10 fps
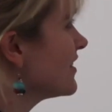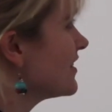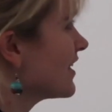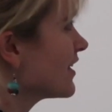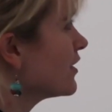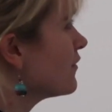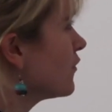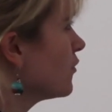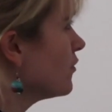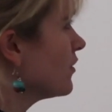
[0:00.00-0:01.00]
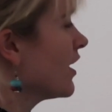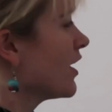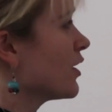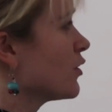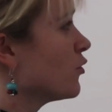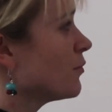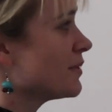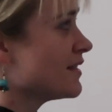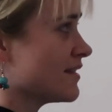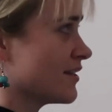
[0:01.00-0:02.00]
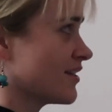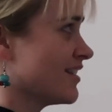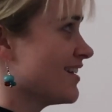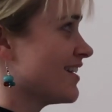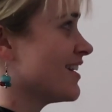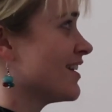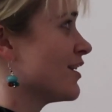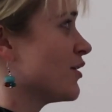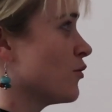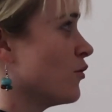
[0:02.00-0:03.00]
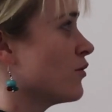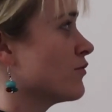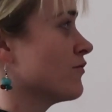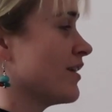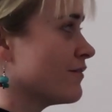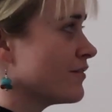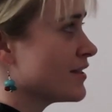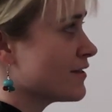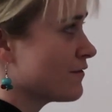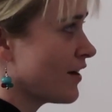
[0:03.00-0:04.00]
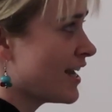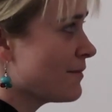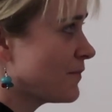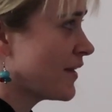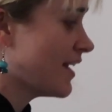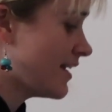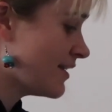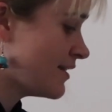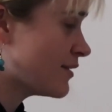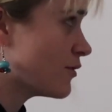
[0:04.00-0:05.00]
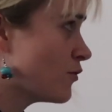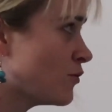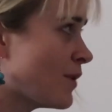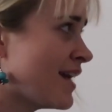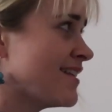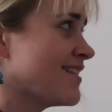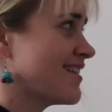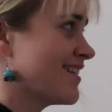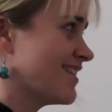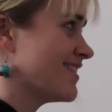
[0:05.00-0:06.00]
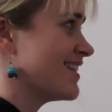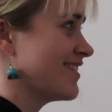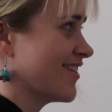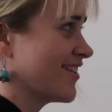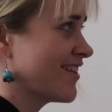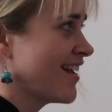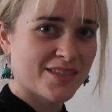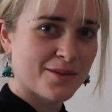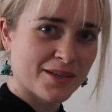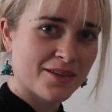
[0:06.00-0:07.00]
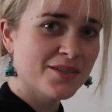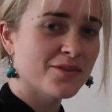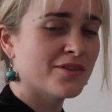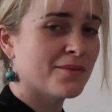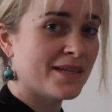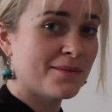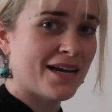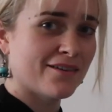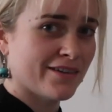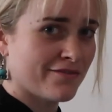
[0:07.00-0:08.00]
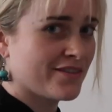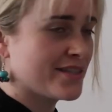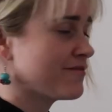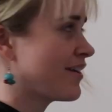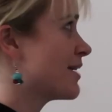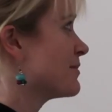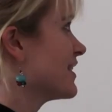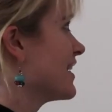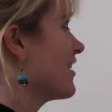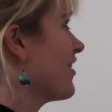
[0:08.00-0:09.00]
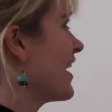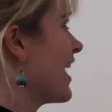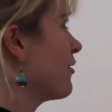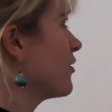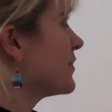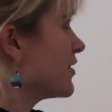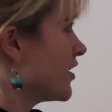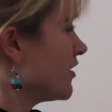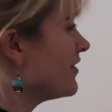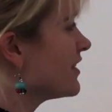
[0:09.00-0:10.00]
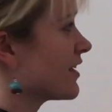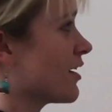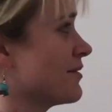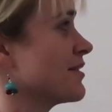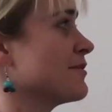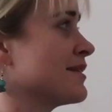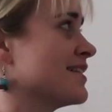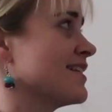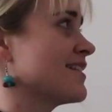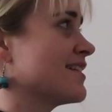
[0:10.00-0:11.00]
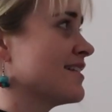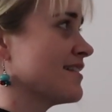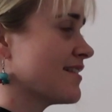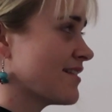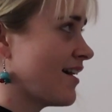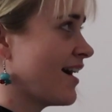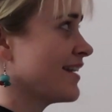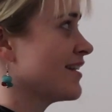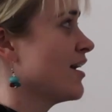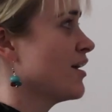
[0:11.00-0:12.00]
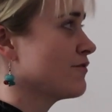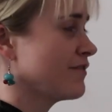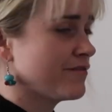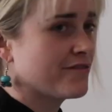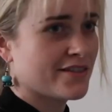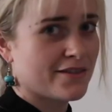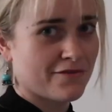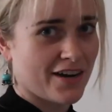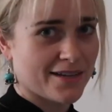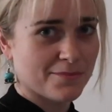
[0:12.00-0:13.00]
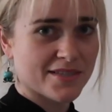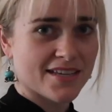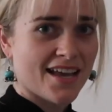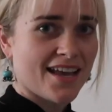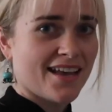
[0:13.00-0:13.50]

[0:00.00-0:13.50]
Second of all, your position in your reference frame is always 0. So we're going to talk a bit about reference frames here, and our observers are going to exist inside reference frames.